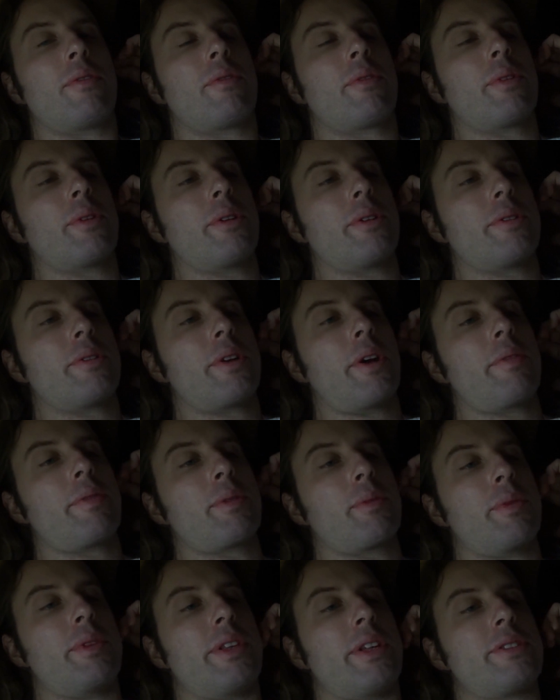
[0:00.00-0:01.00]
for
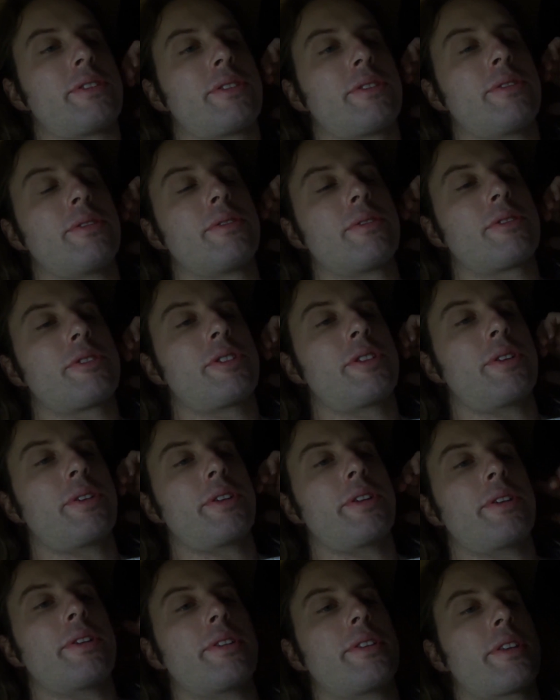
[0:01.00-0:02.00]
everyone that's still
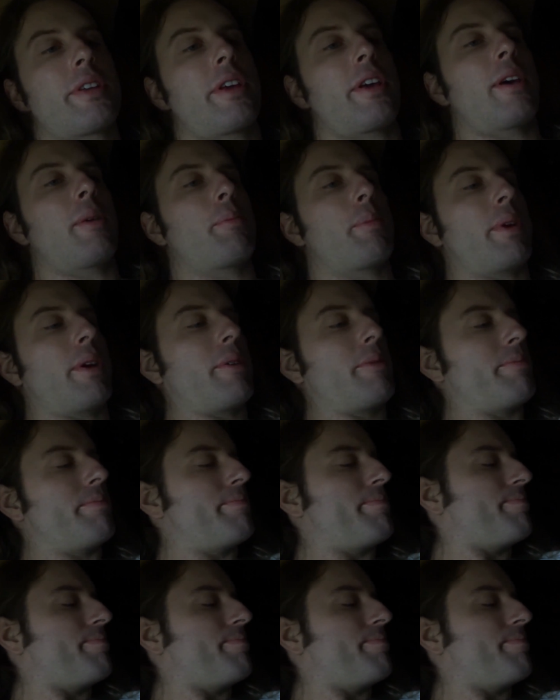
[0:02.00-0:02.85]
here at the campout.